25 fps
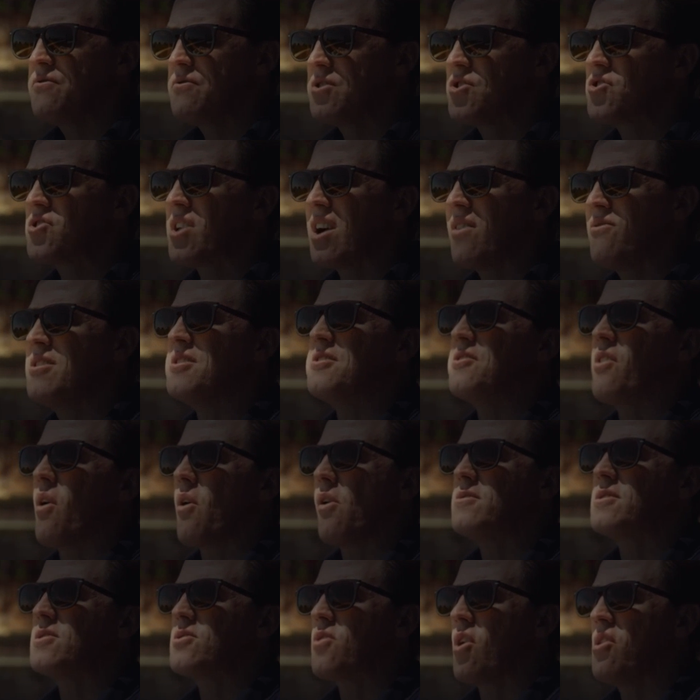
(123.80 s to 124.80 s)
discovered
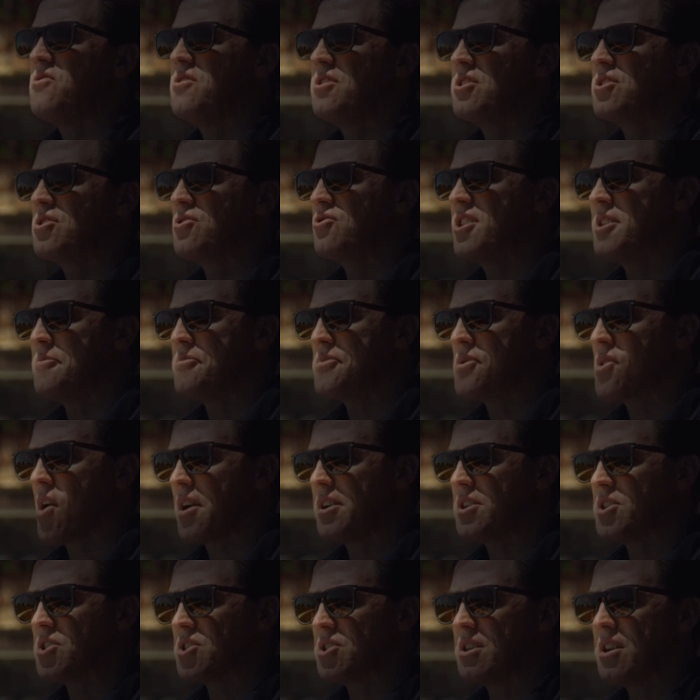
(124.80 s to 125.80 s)
on this trip
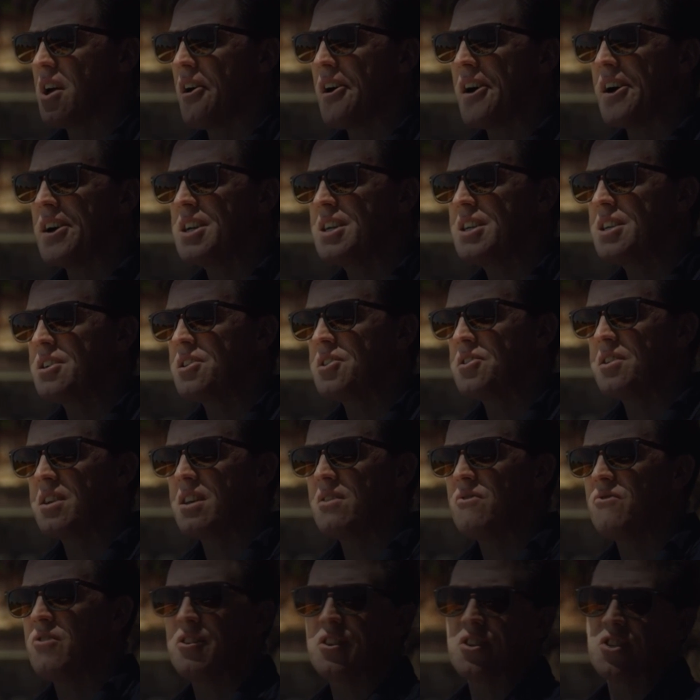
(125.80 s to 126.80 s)
is that I can
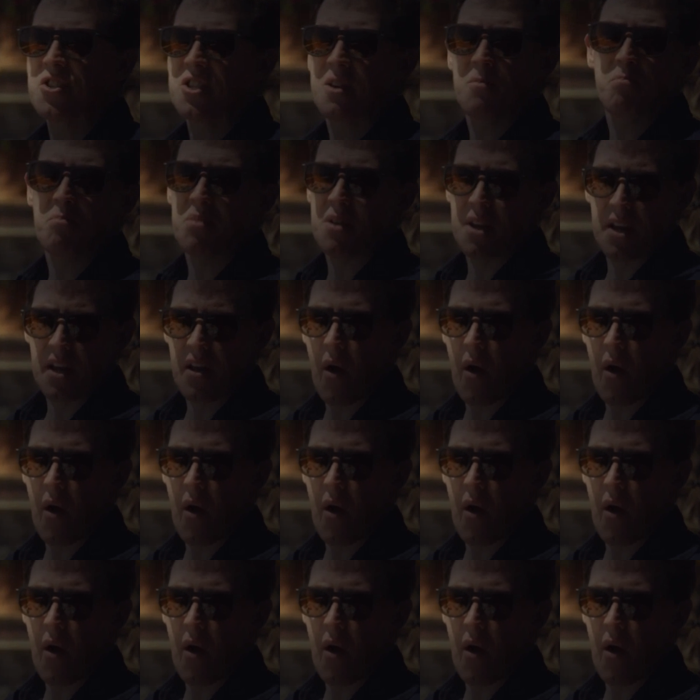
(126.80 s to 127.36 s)
live very simply.